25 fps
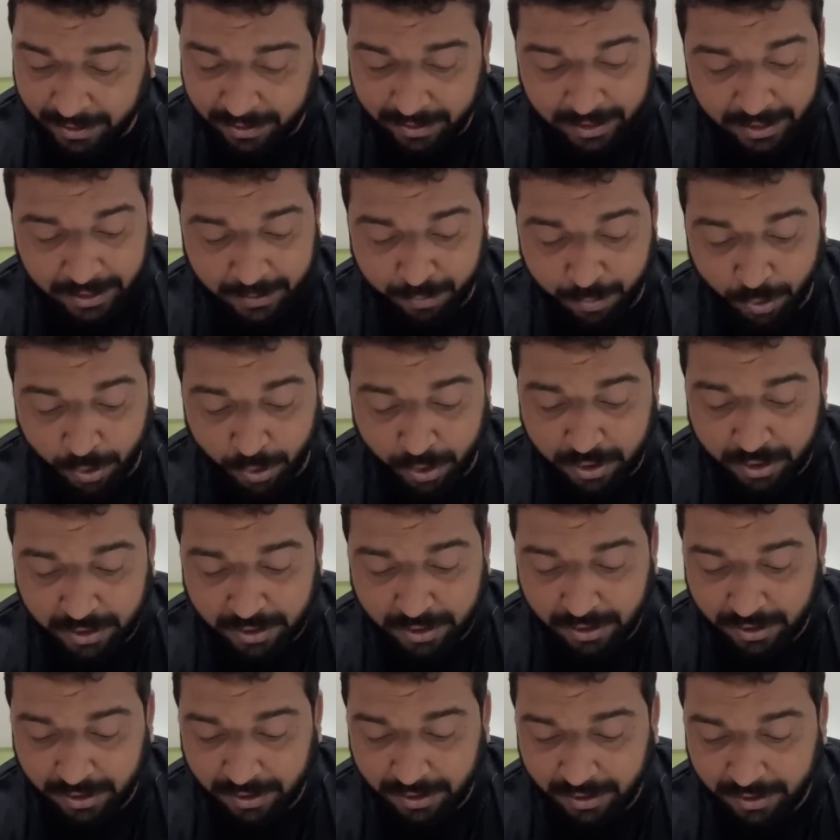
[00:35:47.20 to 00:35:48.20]
This book
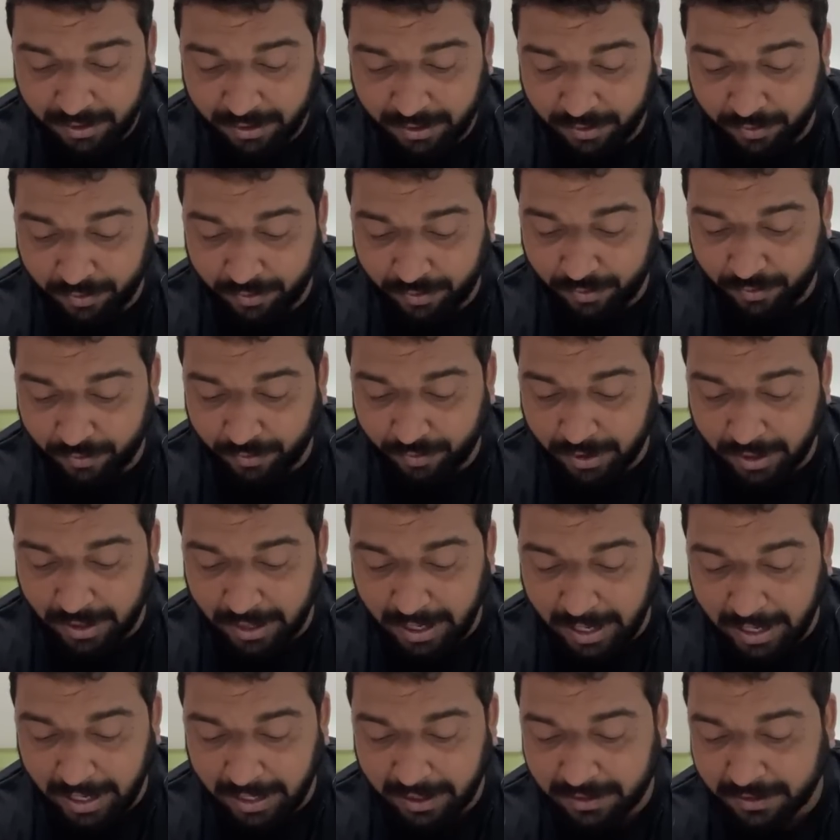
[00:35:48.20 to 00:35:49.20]

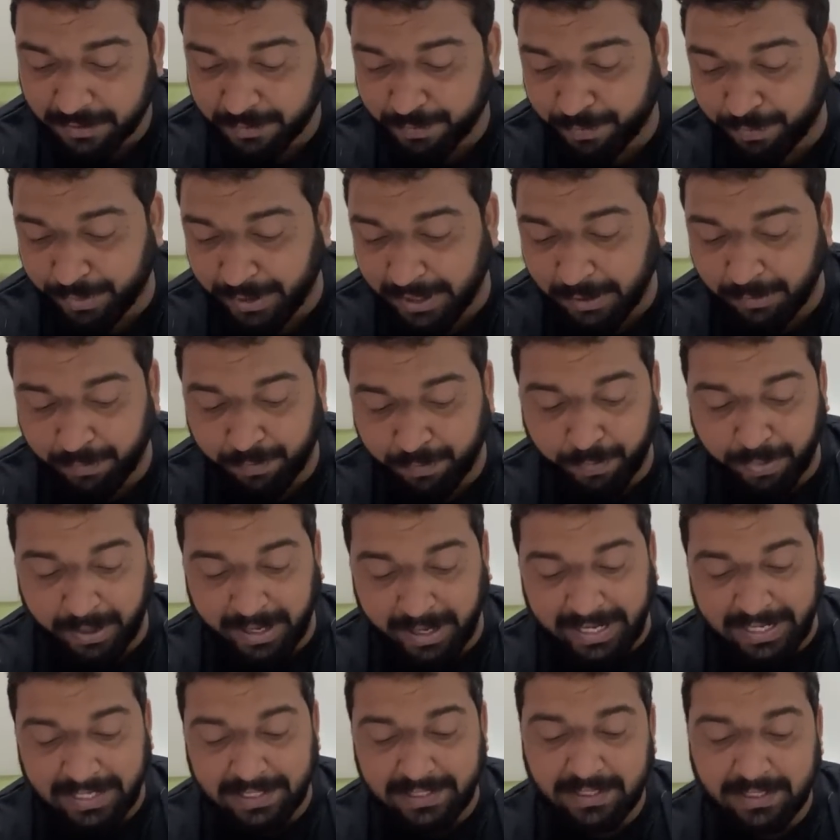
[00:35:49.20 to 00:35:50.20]
has been
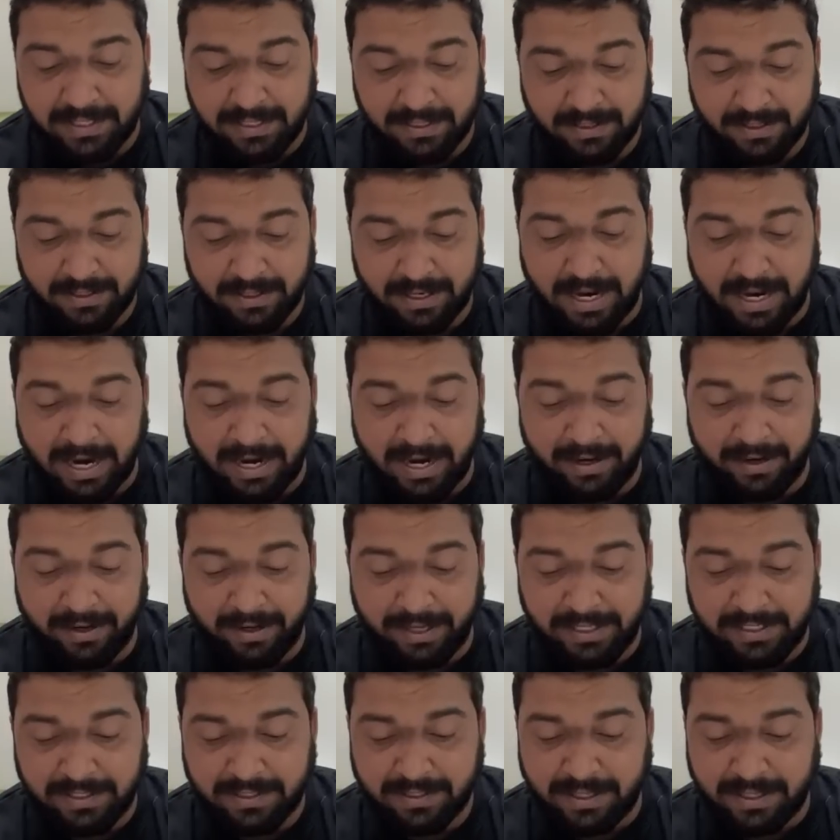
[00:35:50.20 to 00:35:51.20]
praised and
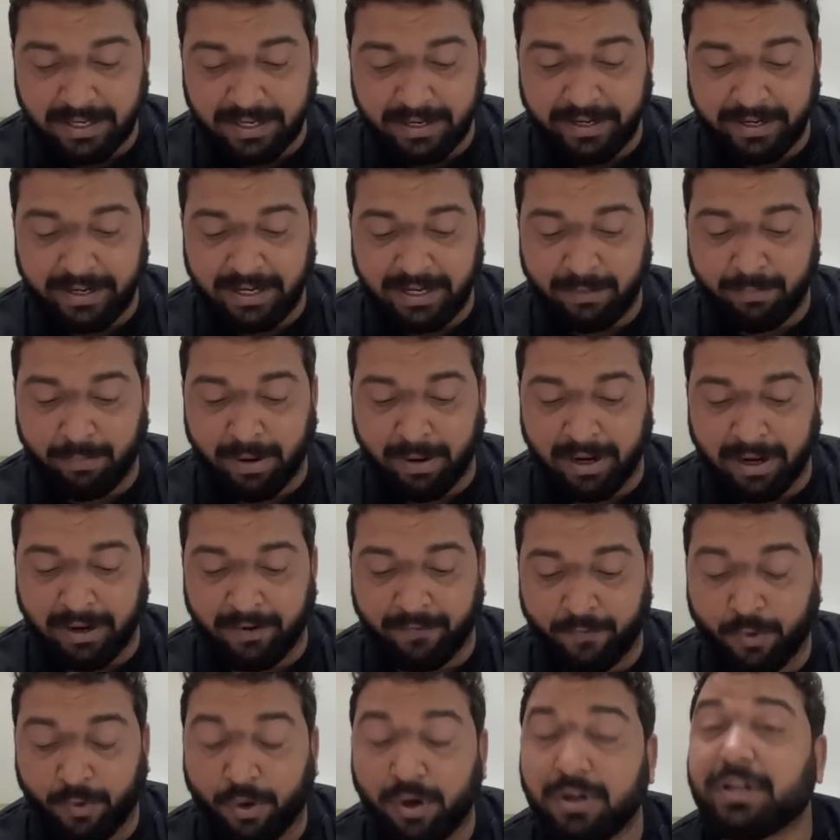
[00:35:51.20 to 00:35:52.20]
restudied by
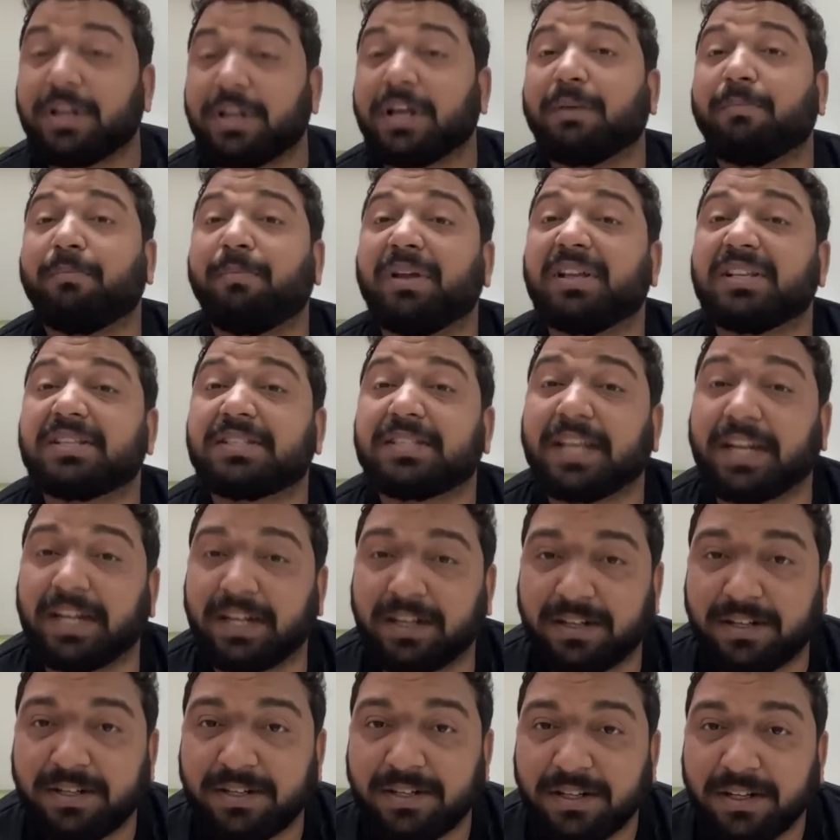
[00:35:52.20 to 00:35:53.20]
Walter
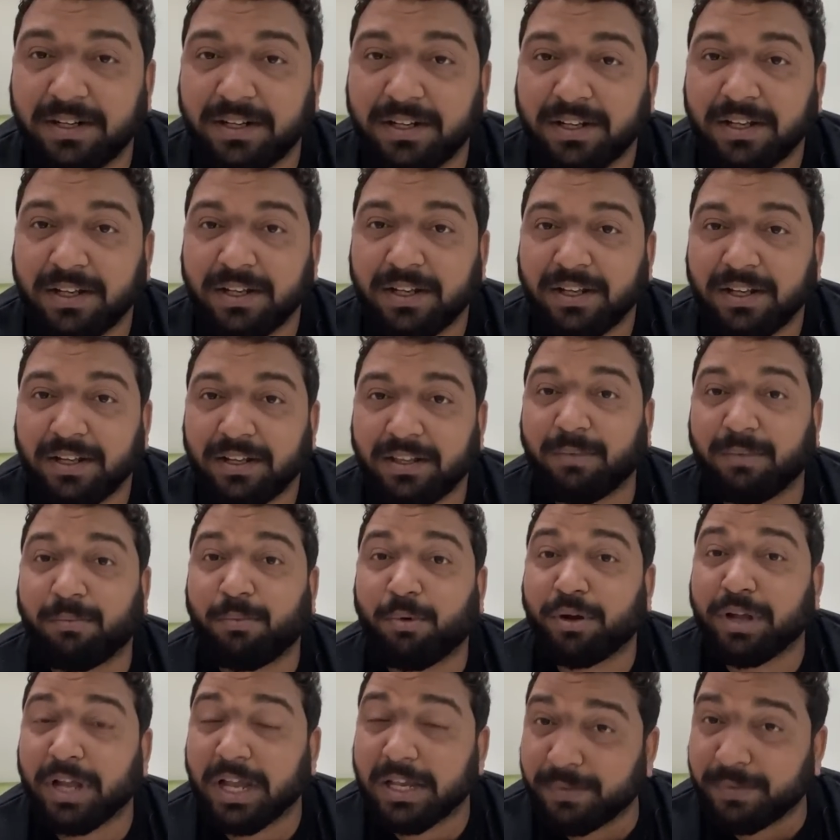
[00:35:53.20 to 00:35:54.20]
Besant. The
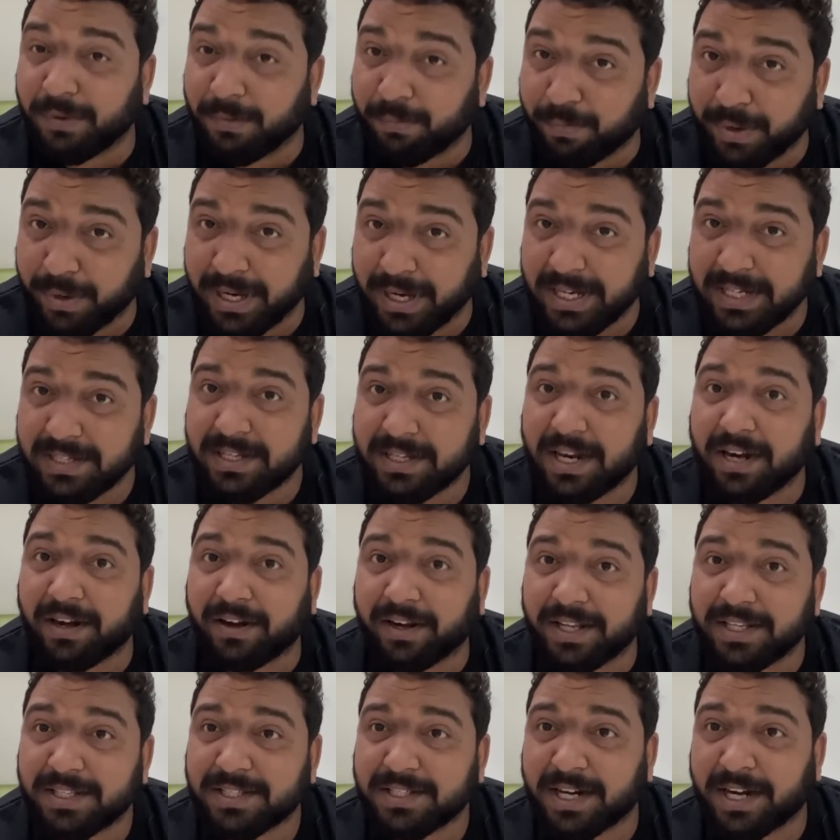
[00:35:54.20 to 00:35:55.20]
book has been praised and
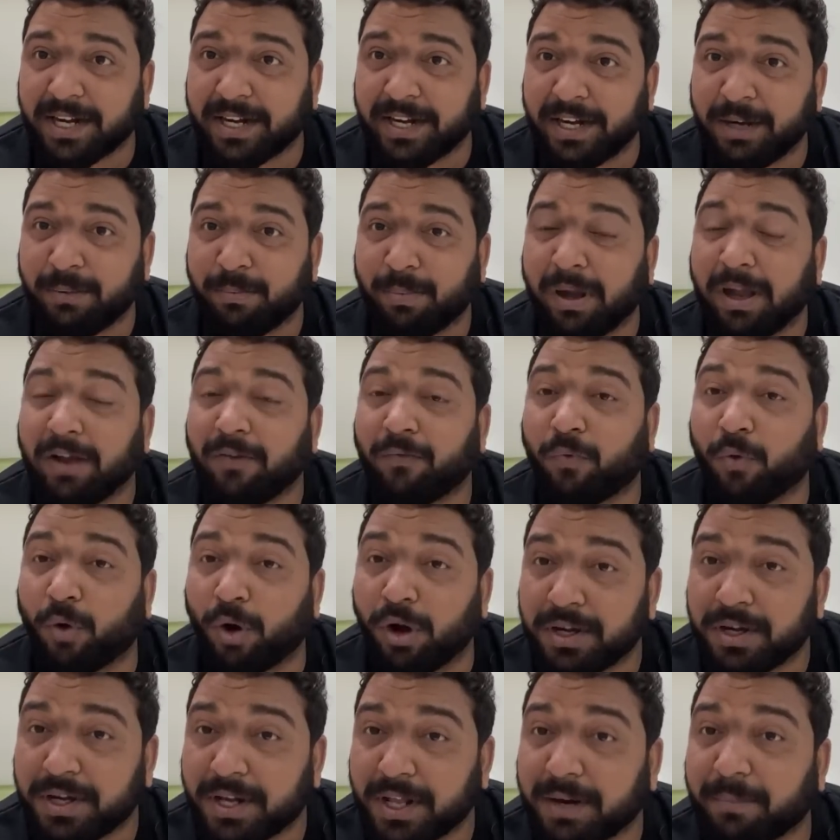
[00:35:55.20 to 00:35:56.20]
restudied by
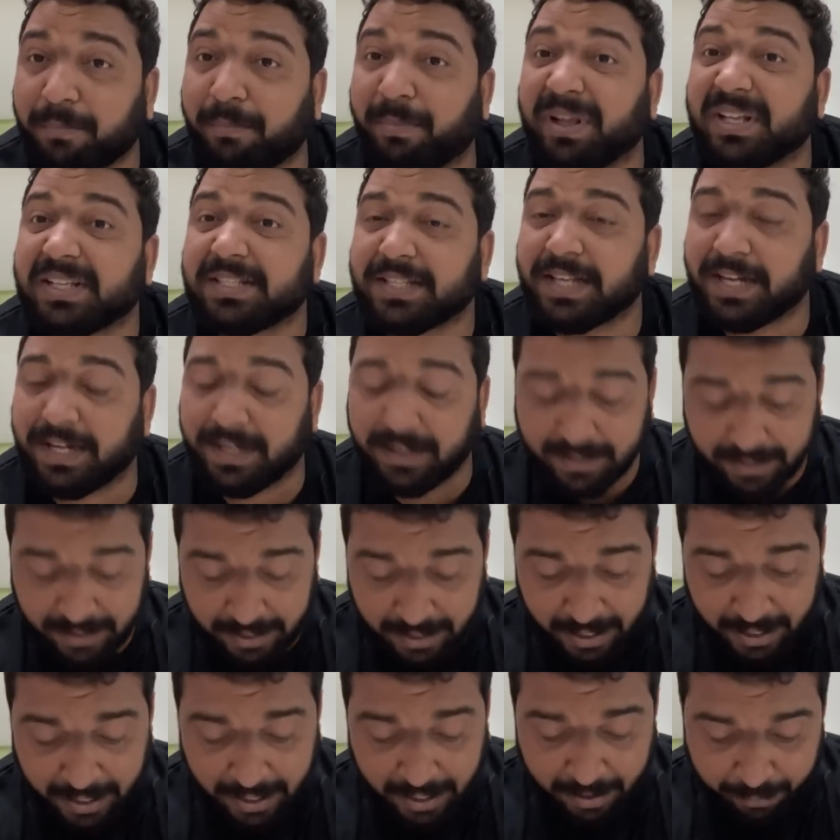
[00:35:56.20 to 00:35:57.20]
Walter Besant.
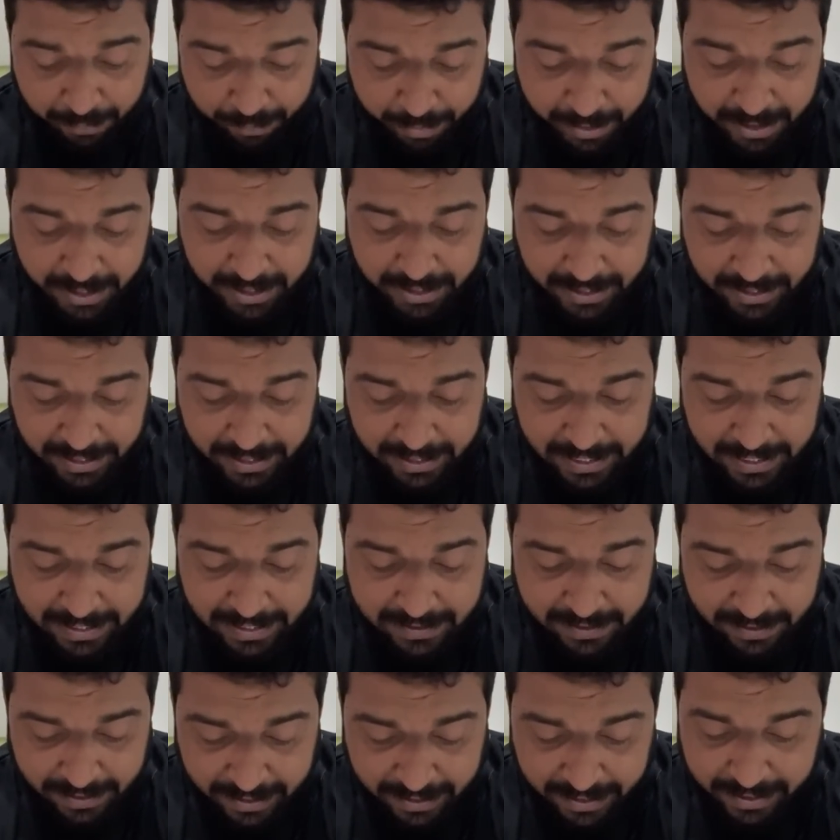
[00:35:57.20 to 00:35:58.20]

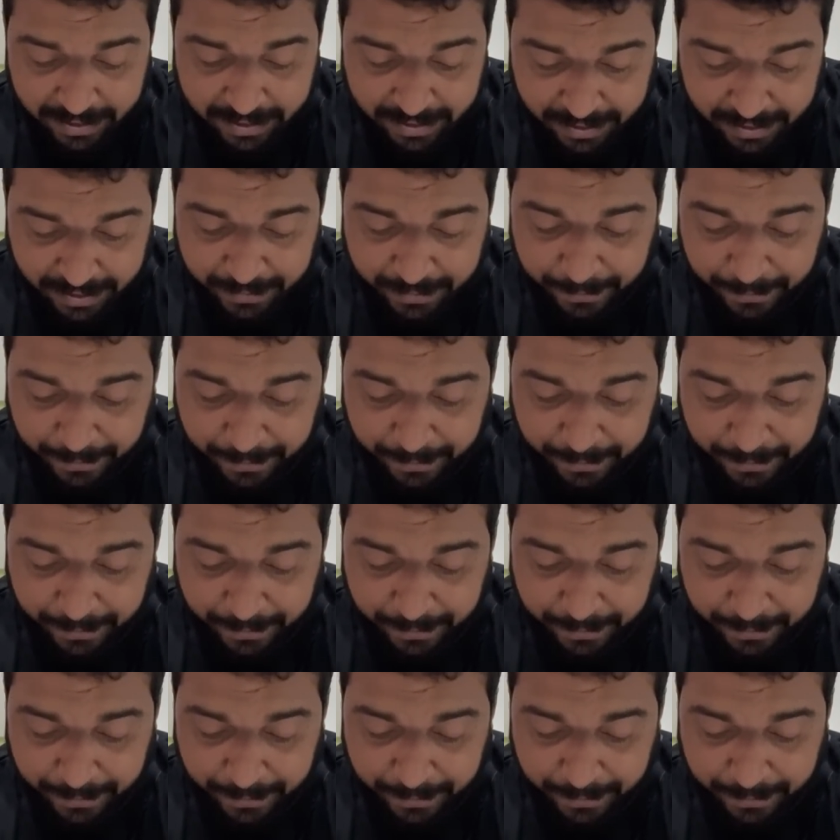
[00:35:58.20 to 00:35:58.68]
B-E-S-A-N-T.